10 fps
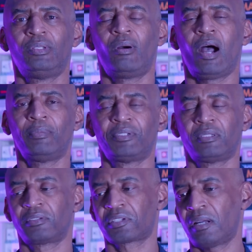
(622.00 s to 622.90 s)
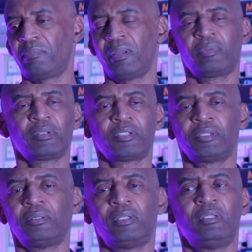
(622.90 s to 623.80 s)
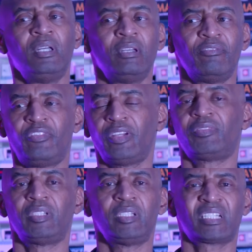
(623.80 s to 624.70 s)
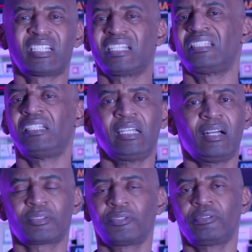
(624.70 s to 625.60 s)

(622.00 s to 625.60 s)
options. Some people are doing 50, 60,000